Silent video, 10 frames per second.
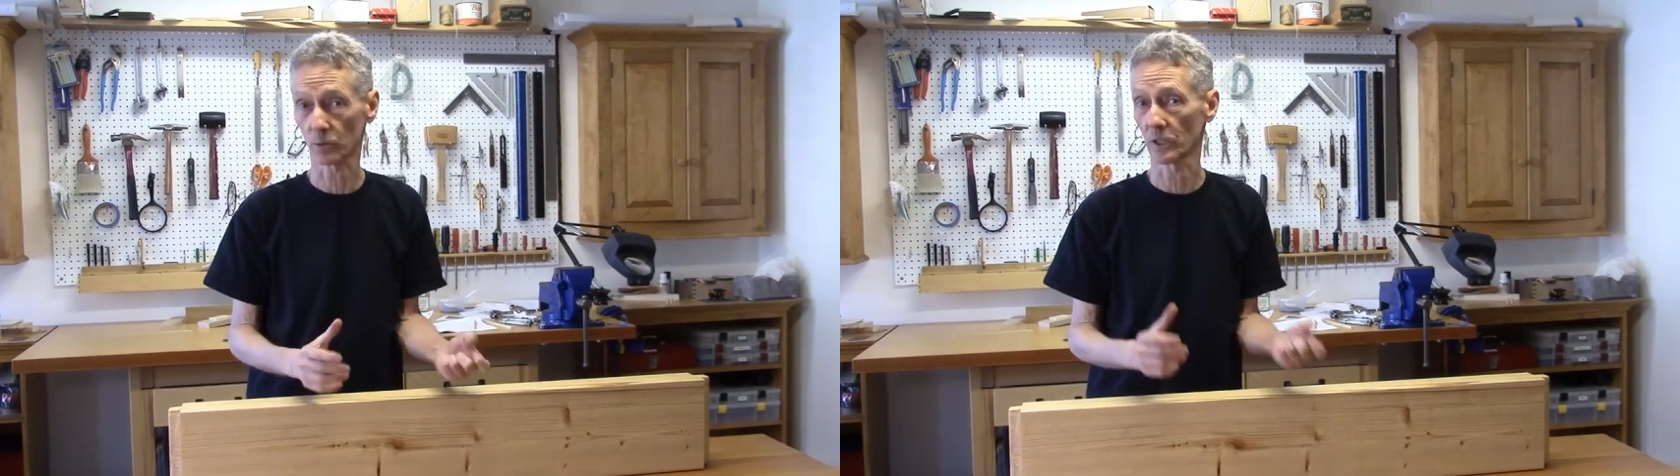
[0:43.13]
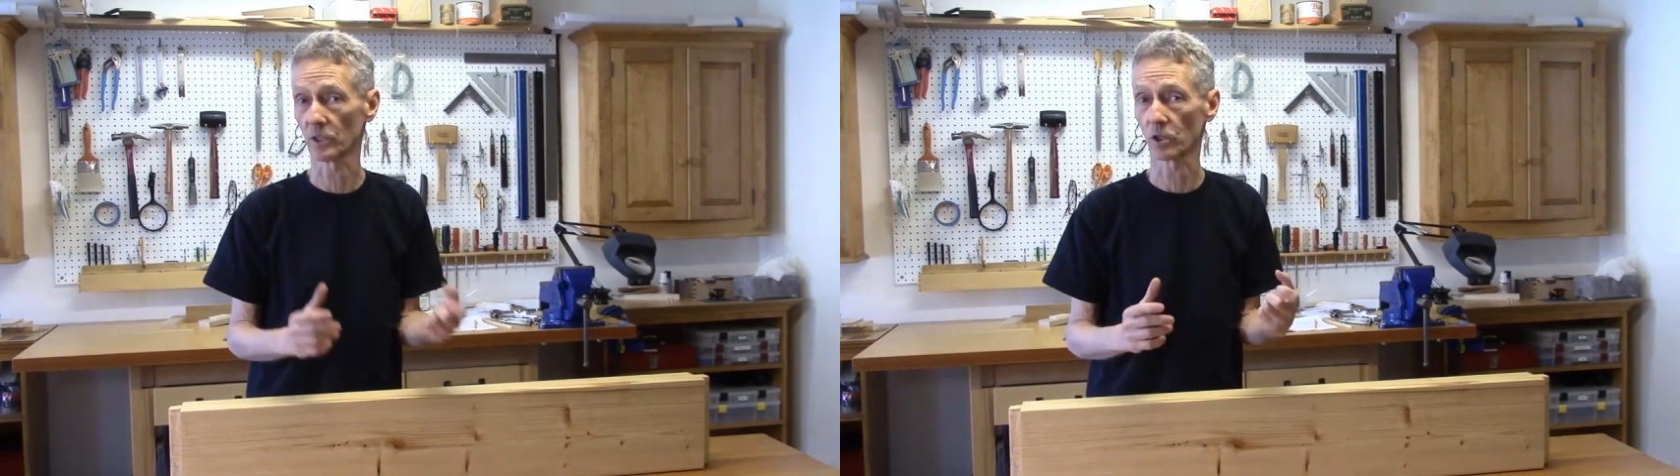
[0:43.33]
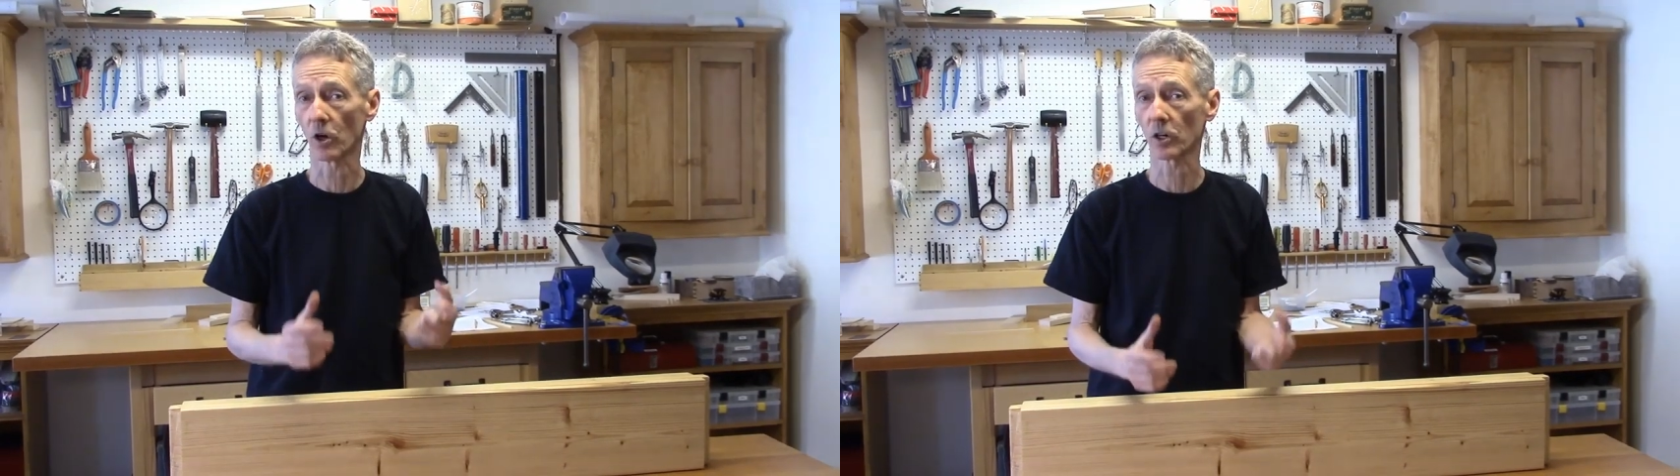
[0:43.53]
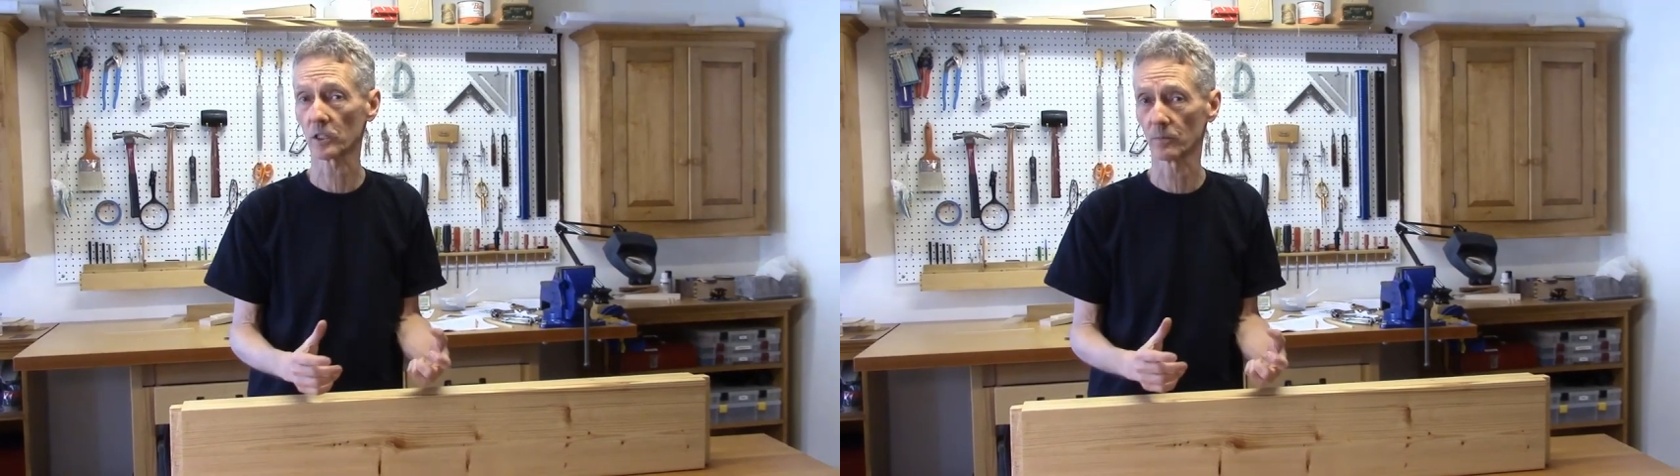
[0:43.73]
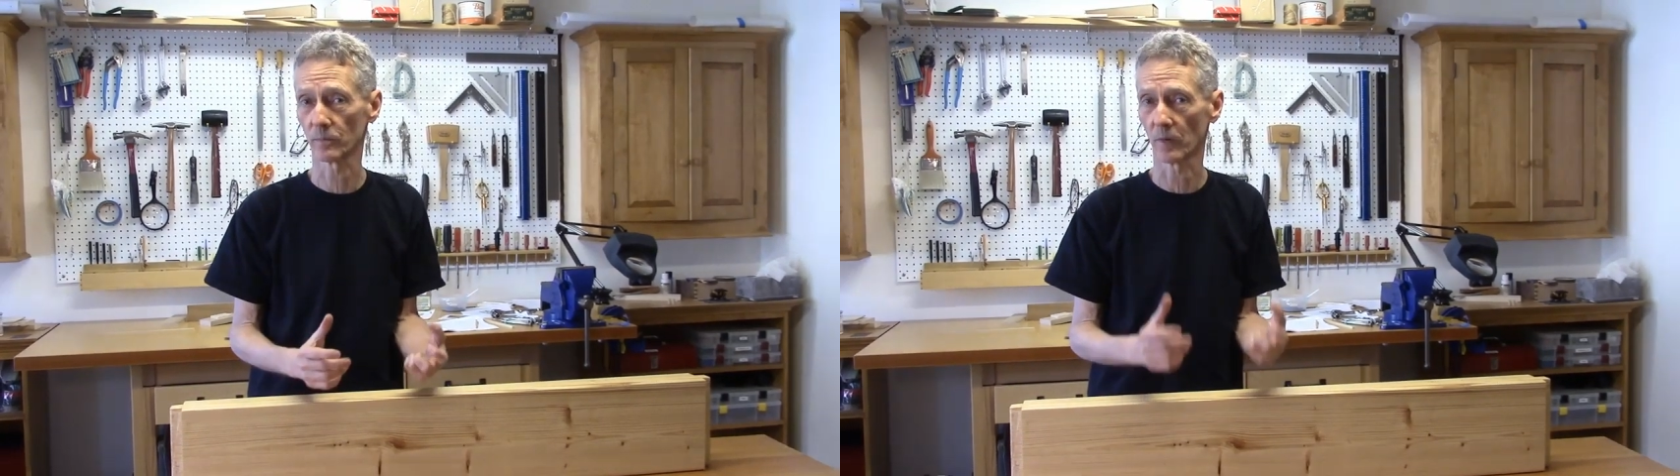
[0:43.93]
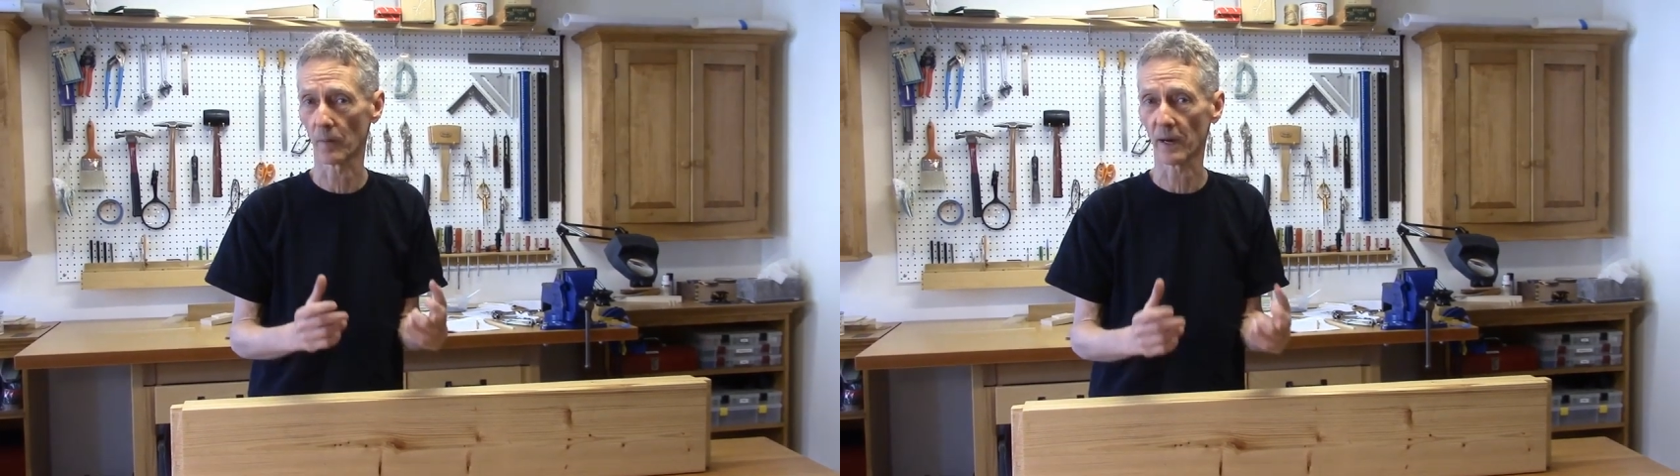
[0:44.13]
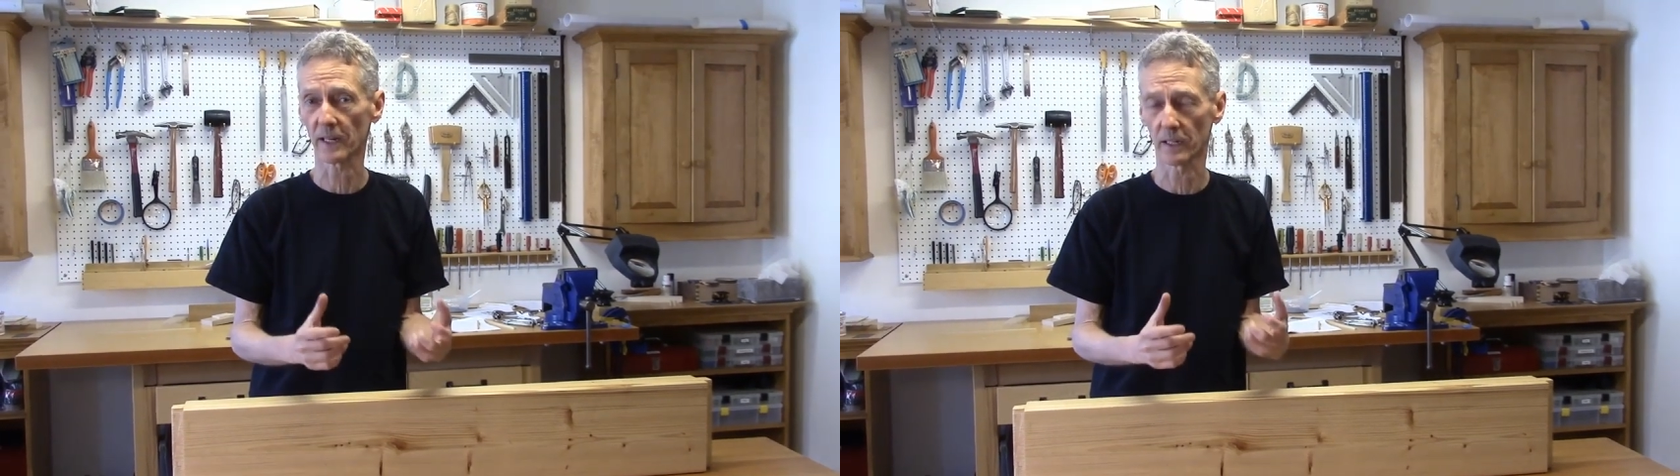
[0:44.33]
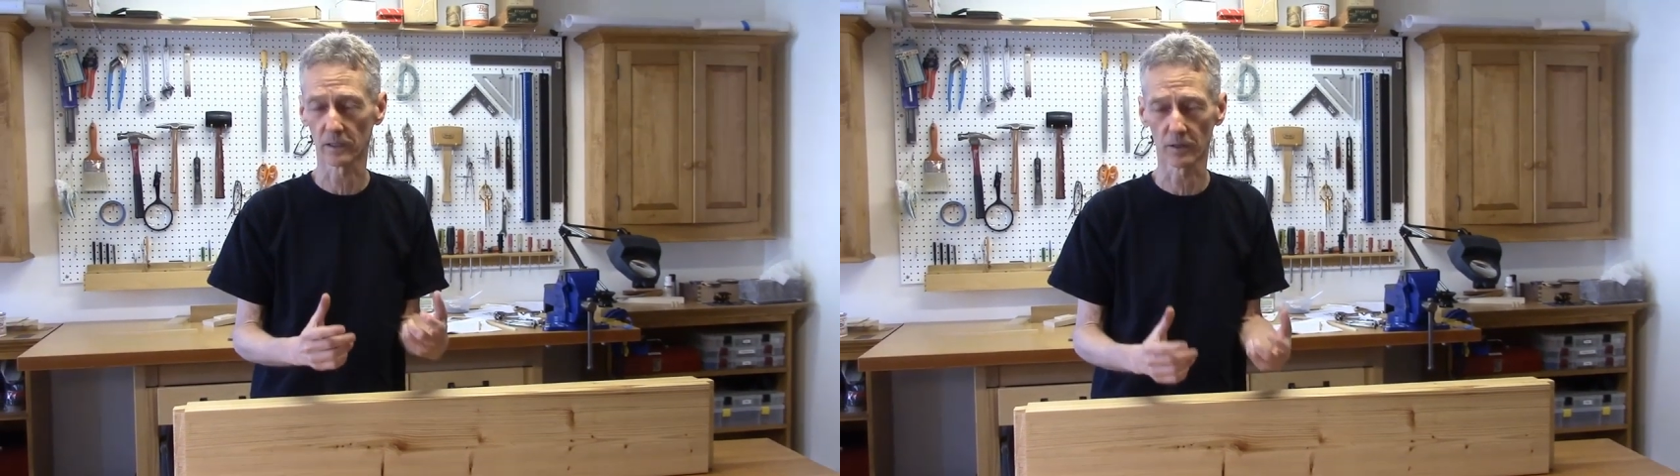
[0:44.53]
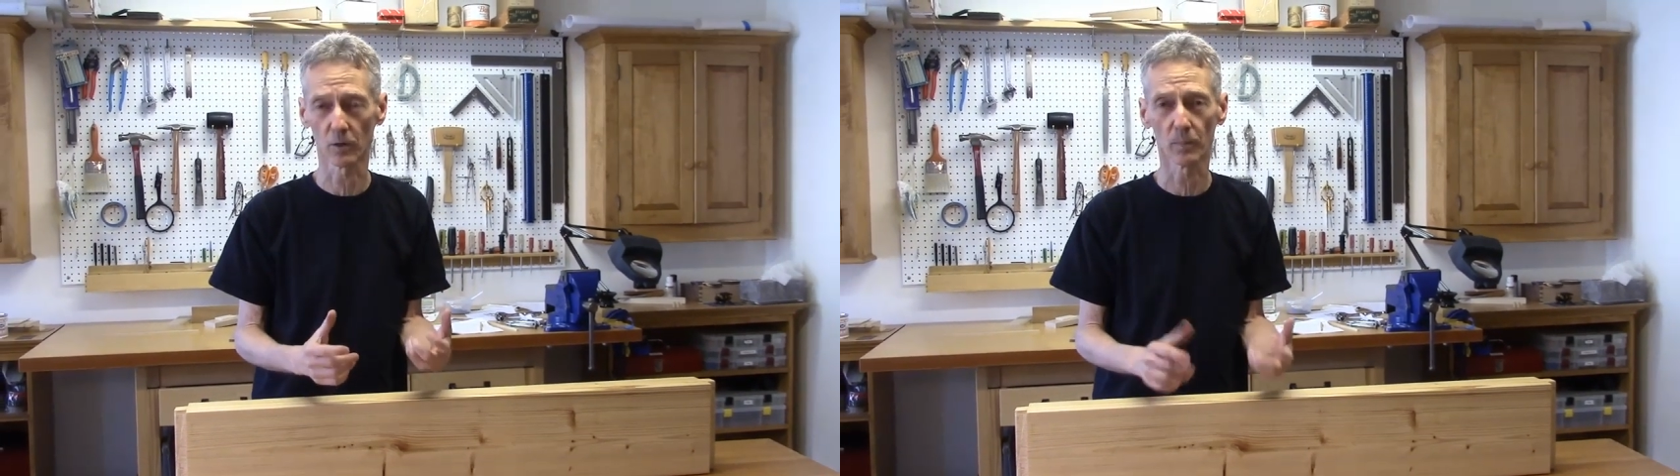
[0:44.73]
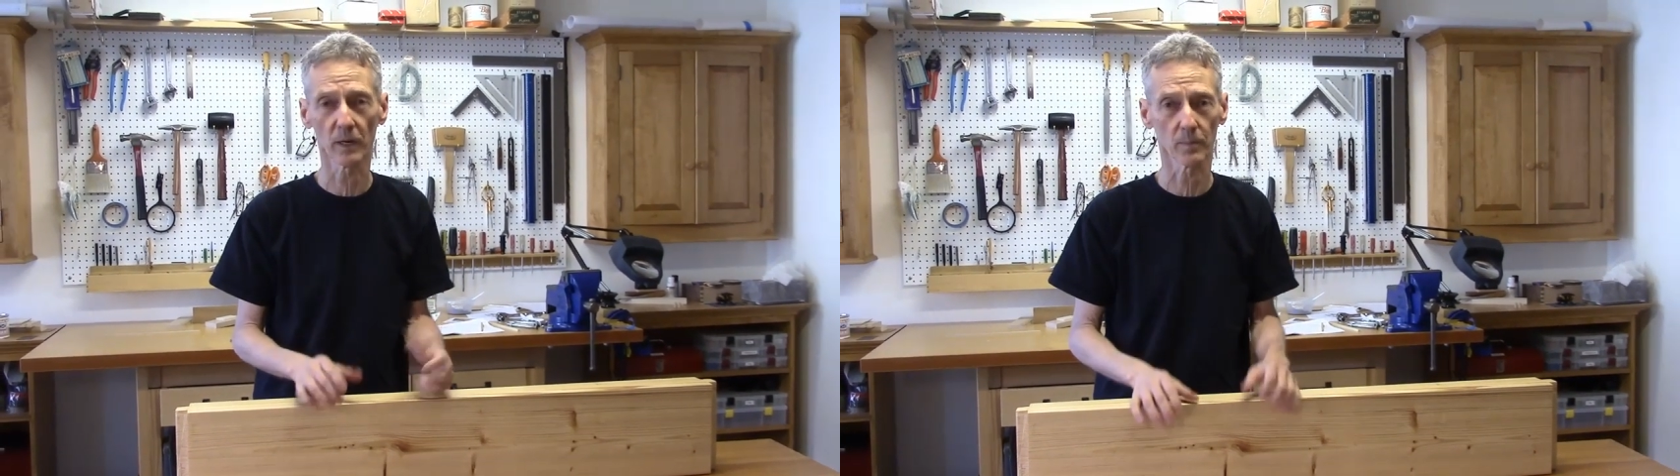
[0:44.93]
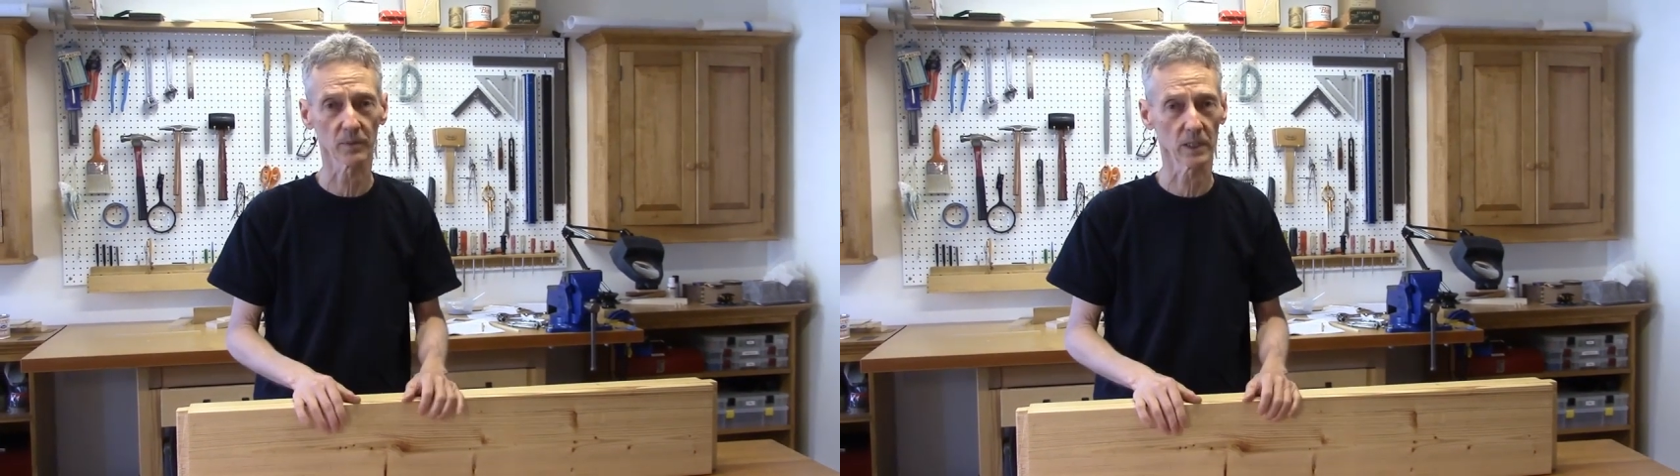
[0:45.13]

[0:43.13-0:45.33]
We're going to talk about it a little bit,